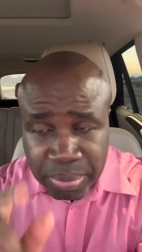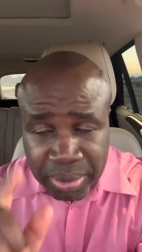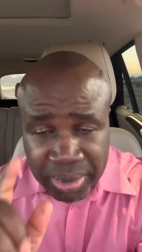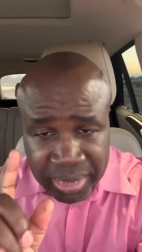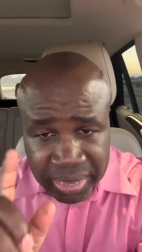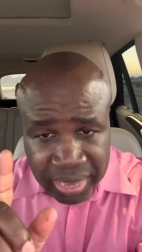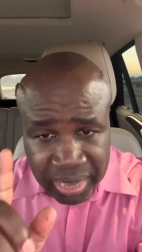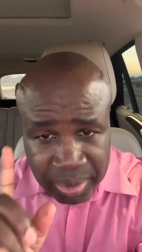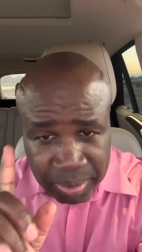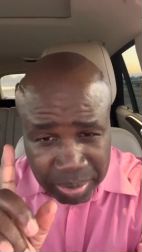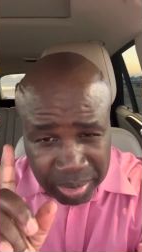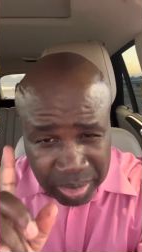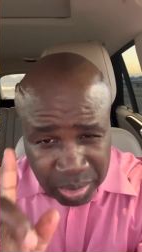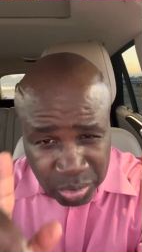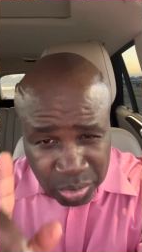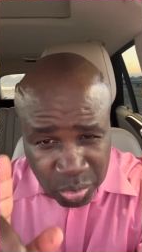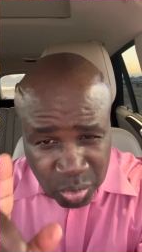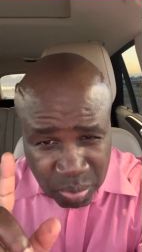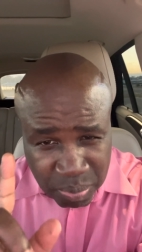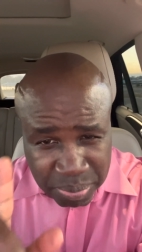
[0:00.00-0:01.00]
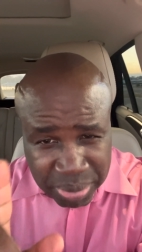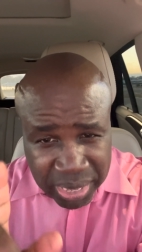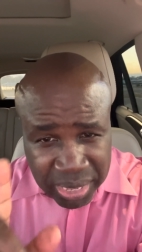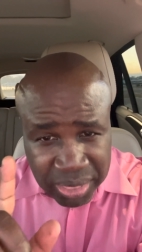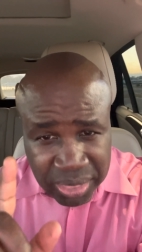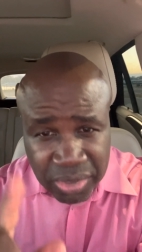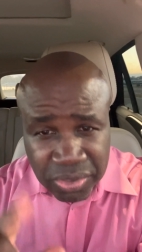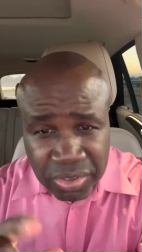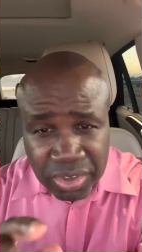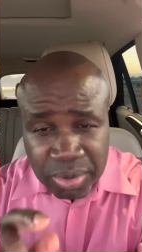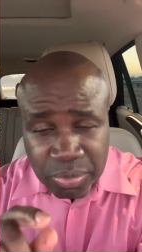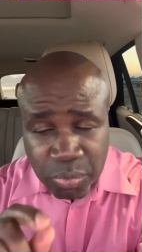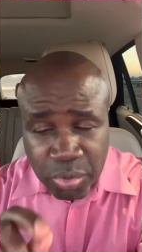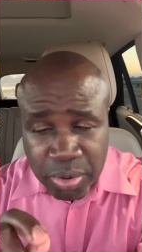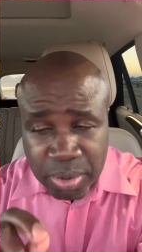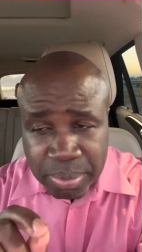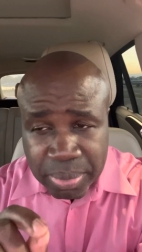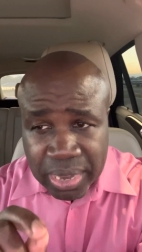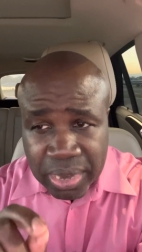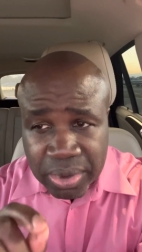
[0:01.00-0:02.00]
But again, the two big things that I
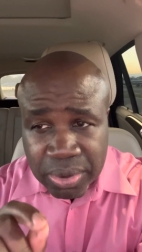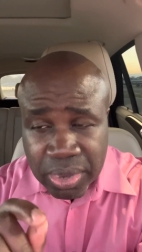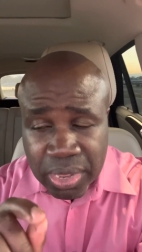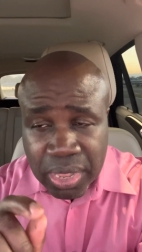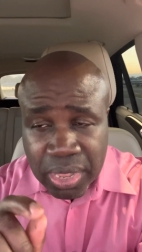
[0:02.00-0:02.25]
worry about